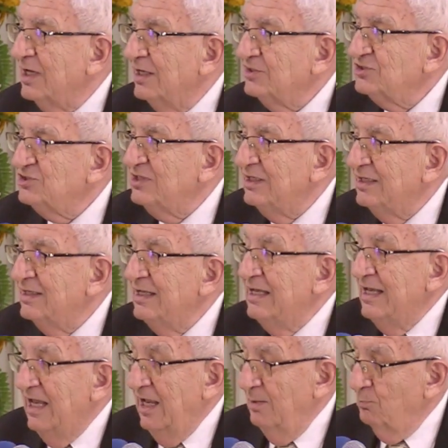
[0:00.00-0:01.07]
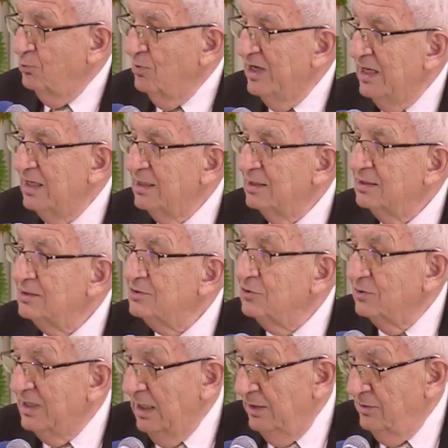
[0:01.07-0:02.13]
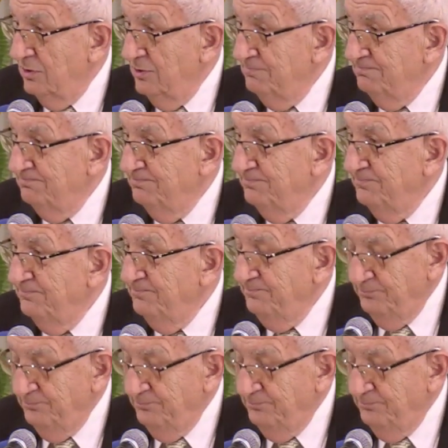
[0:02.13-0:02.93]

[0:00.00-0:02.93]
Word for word: with the rest of the world, the eagerness with